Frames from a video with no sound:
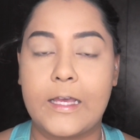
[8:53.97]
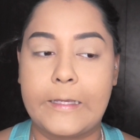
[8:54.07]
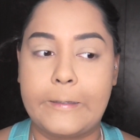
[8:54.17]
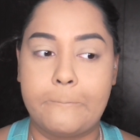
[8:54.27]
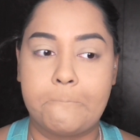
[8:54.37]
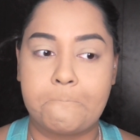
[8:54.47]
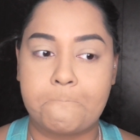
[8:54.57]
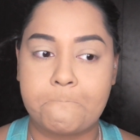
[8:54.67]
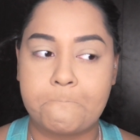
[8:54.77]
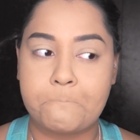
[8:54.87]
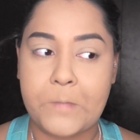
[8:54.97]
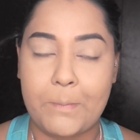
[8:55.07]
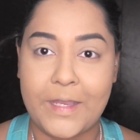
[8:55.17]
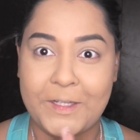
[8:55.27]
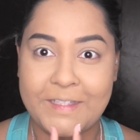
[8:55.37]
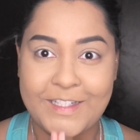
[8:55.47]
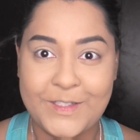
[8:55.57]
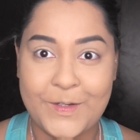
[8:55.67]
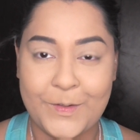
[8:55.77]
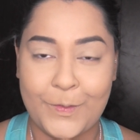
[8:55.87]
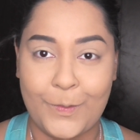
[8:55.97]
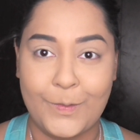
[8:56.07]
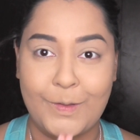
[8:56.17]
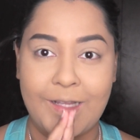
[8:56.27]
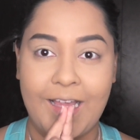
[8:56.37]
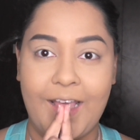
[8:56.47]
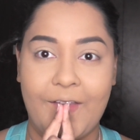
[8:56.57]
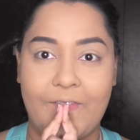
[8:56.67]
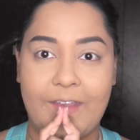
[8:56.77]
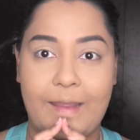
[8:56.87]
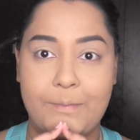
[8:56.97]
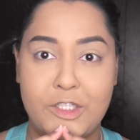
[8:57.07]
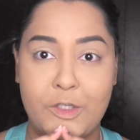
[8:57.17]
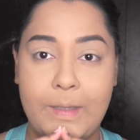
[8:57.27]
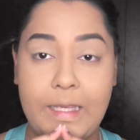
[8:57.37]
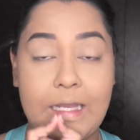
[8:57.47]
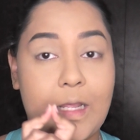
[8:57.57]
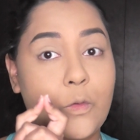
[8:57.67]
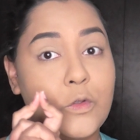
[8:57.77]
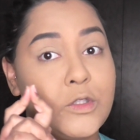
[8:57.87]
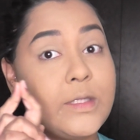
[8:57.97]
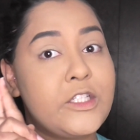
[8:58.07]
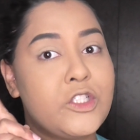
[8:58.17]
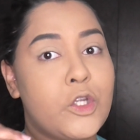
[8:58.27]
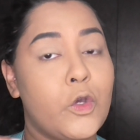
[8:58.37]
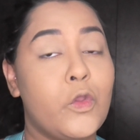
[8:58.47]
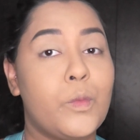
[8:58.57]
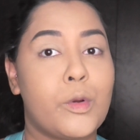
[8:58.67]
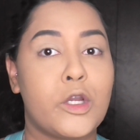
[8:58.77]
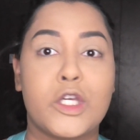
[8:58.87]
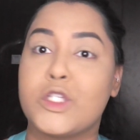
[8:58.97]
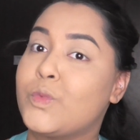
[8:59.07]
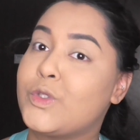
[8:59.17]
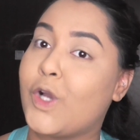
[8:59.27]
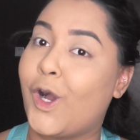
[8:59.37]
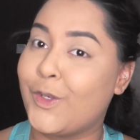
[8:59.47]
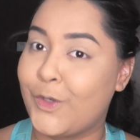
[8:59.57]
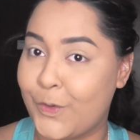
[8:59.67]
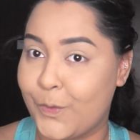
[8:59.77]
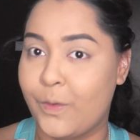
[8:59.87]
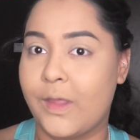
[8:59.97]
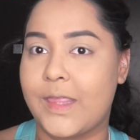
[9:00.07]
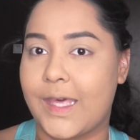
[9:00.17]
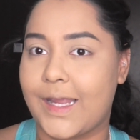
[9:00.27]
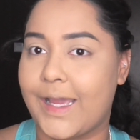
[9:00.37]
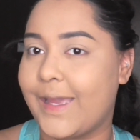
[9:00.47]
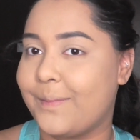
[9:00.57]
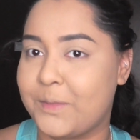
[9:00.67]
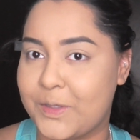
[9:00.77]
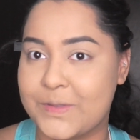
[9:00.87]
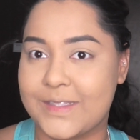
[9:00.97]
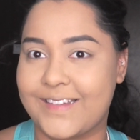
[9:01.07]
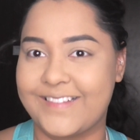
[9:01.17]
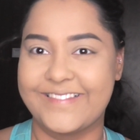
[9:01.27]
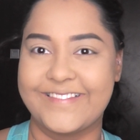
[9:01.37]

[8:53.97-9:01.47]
But I'll let you know all that I'm doing, and I'll also let you know the products which are new that I am using.